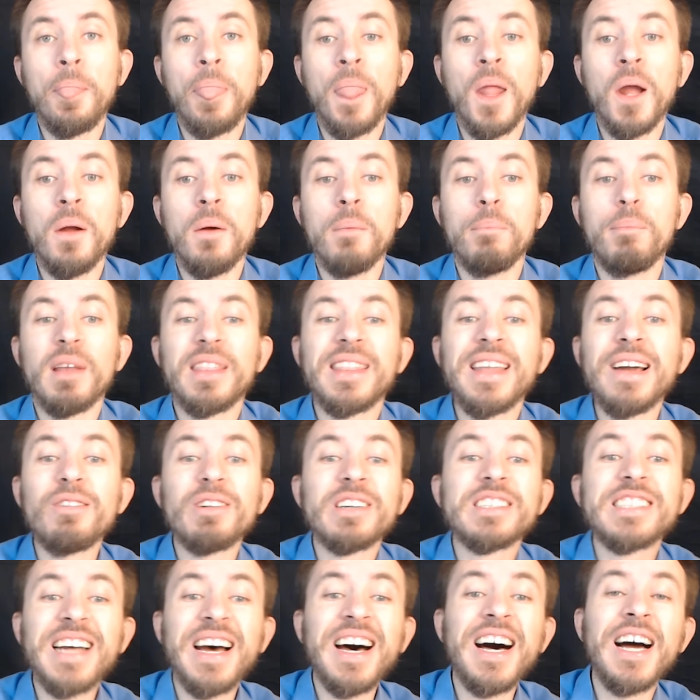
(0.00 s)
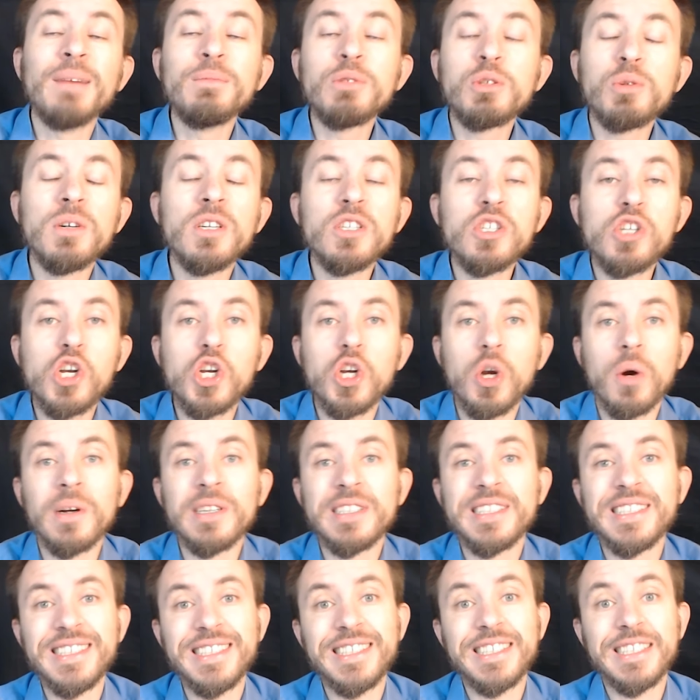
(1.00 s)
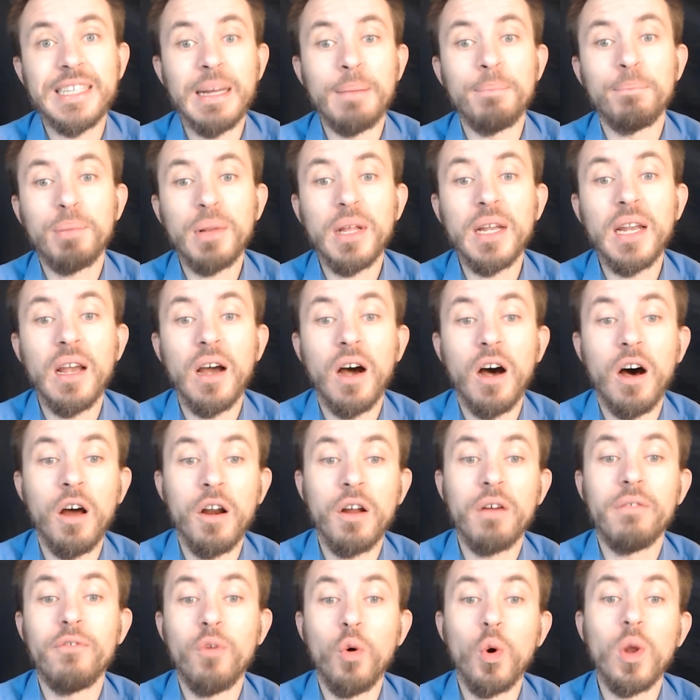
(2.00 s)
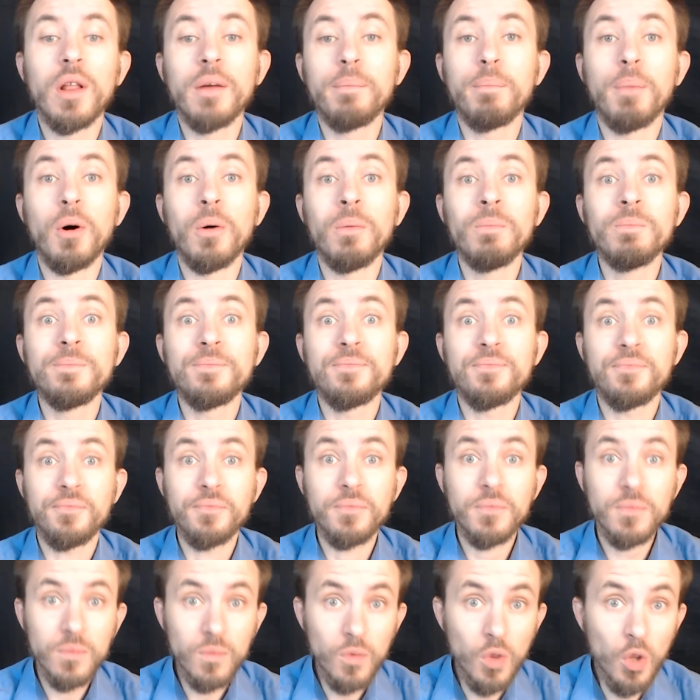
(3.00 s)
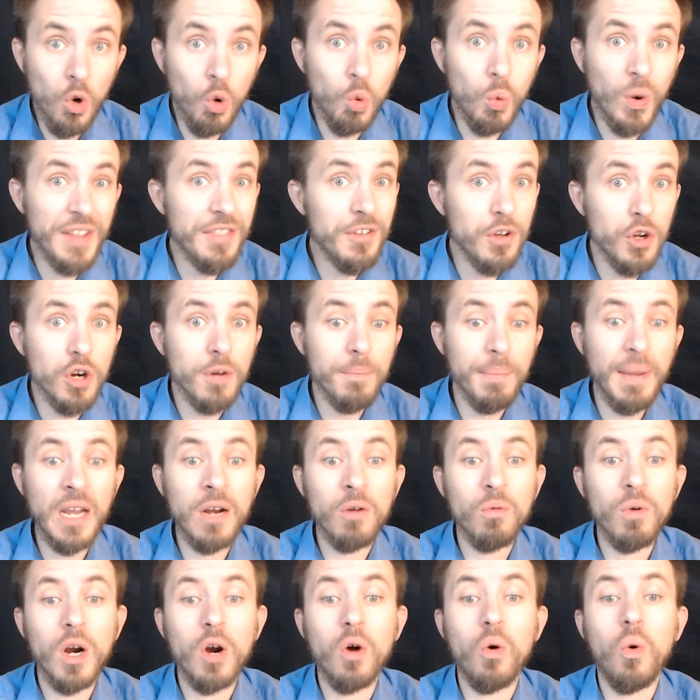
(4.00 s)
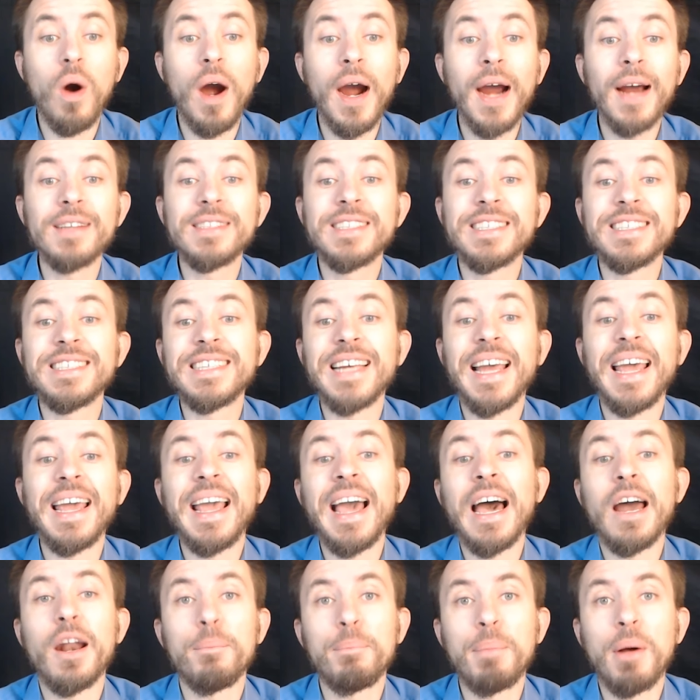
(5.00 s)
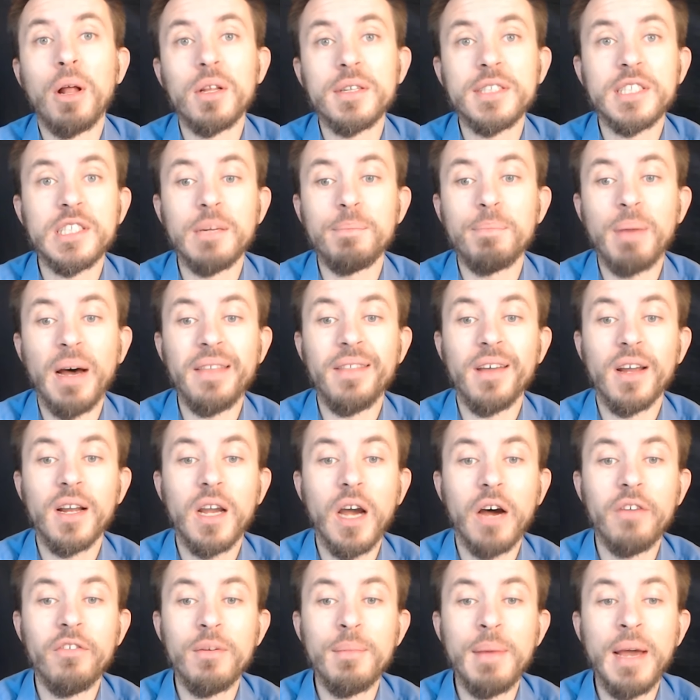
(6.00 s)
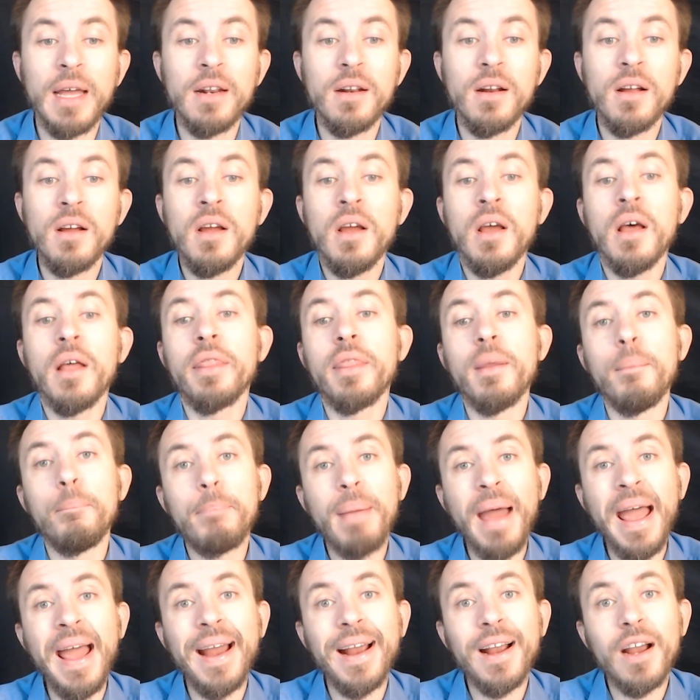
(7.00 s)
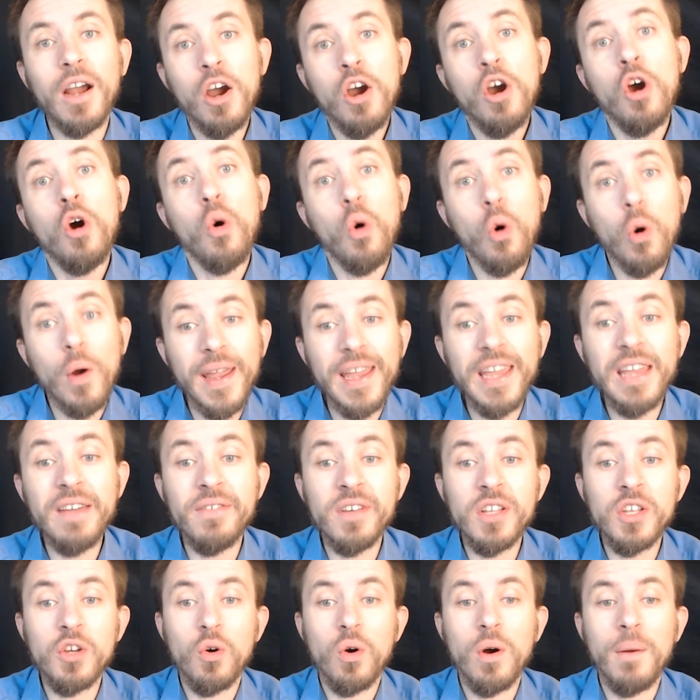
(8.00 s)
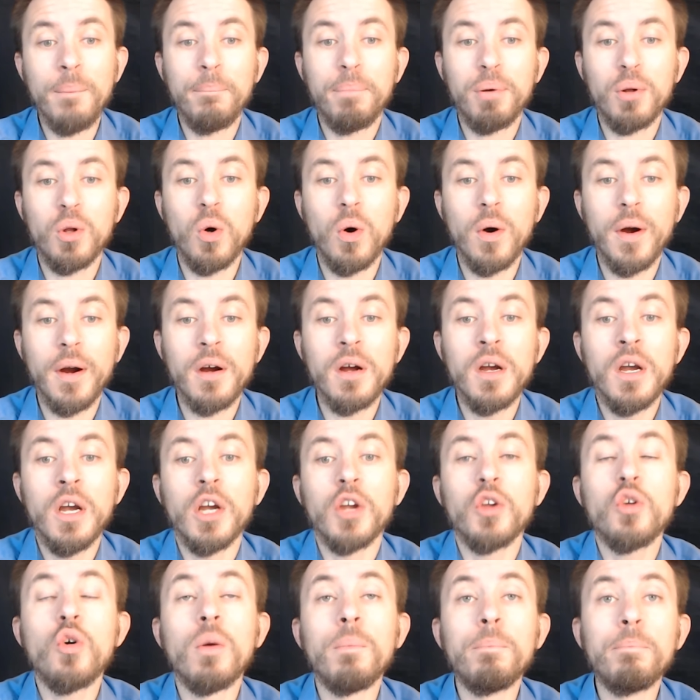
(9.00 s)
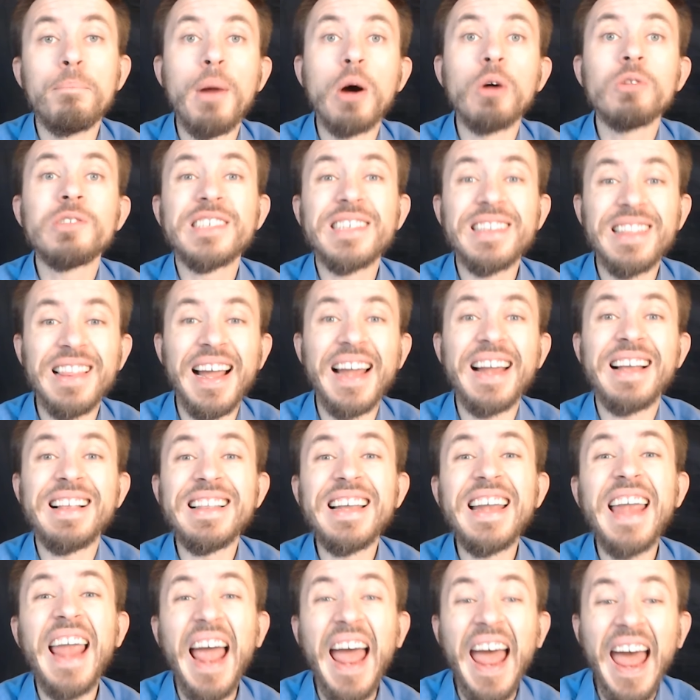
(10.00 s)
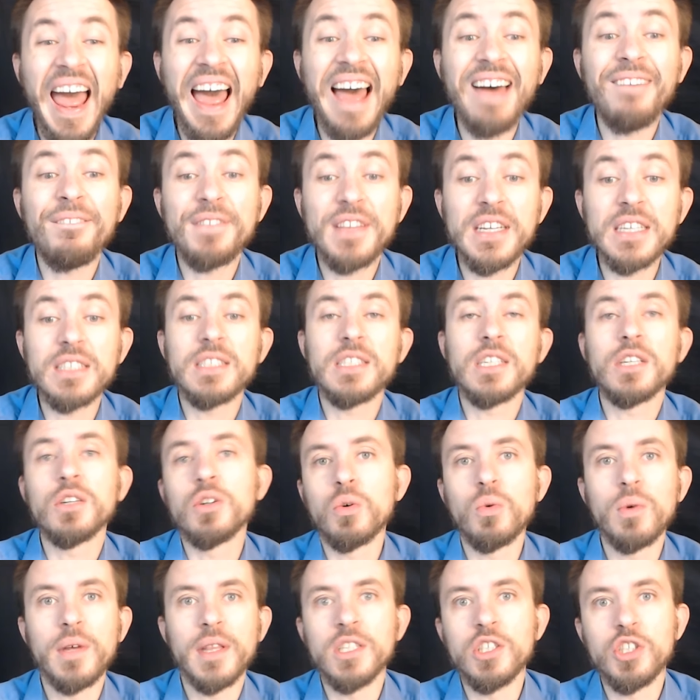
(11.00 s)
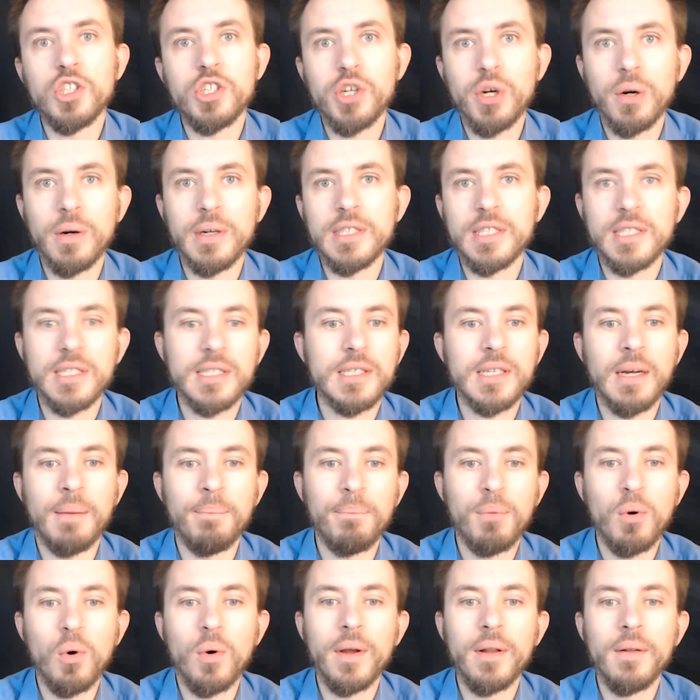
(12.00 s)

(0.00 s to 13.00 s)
But there are times when insurance is simply unavoidable. Whether you're being required to take out a policy by the government, the bank, or even your employer, you'll most likely have to deal with insurance at some point.